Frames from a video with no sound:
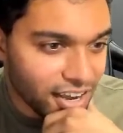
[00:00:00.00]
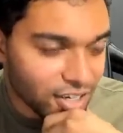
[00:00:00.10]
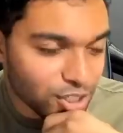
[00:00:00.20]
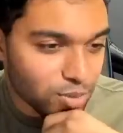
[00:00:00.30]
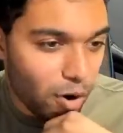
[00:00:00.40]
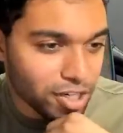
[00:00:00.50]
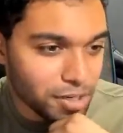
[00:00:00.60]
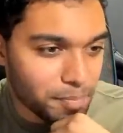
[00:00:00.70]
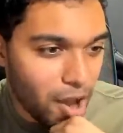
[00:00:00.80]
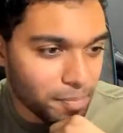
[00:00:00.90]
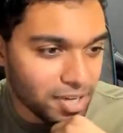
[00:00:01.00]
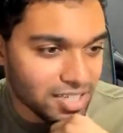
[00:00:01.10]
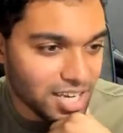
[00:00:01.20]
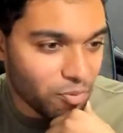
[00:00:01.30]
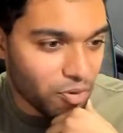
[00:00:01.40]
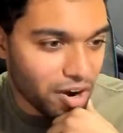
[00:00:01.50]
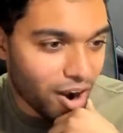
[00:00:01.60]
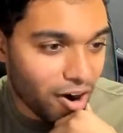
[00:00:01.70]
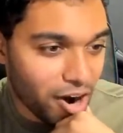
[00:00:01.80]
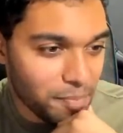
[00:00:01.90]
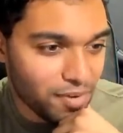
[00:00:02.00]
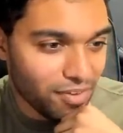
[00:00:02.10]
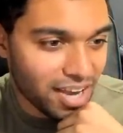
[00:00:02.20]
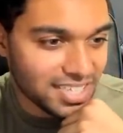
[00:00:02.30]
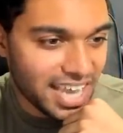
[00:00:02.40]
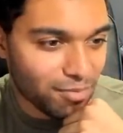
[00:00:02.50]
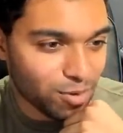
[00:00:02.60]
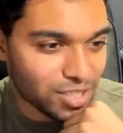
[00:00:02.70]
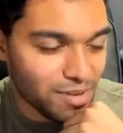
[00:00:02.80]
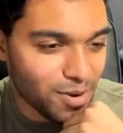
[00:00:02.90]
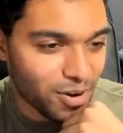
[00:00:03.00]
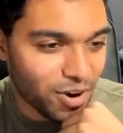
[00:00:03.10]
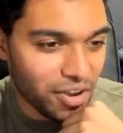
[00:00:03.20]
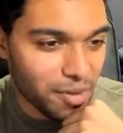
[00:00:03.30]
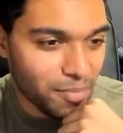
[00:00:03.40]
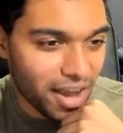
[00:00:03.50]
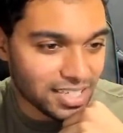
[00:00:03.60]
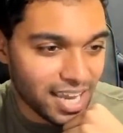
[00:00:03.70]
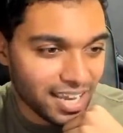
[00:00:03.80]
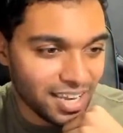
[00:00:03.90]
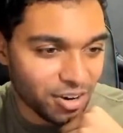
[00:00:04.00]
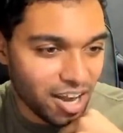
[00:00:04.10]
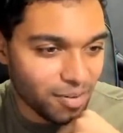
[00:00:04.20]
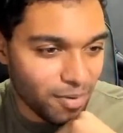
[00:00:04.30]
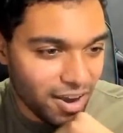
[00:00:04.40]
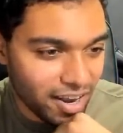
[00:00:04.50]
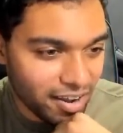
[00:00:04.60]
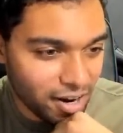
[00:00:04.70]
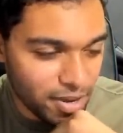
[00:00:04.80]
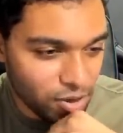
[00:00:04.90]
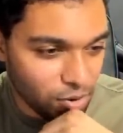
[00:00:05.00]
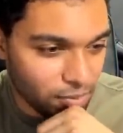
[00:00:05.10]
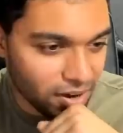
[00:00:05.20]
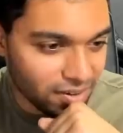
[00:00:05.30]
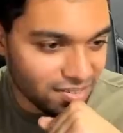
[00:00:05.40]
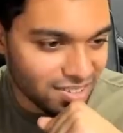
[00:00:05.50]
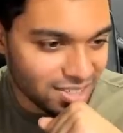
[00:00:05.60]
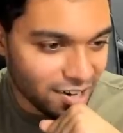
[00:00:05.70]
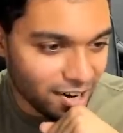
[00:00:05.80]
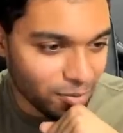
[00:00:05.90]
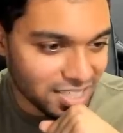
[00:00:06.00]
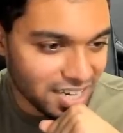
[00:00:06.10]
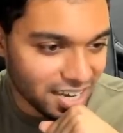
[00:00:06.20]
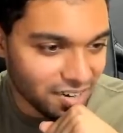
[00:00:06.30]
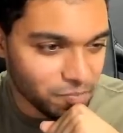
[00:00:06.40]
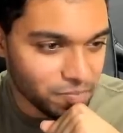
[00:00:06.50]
Just wanted to pop in to say R.I.P. Vice Admiral T-Bone. Okay, bye. Tekking, you're not a mod? I gotta make you a mod. Sorry, 1 second.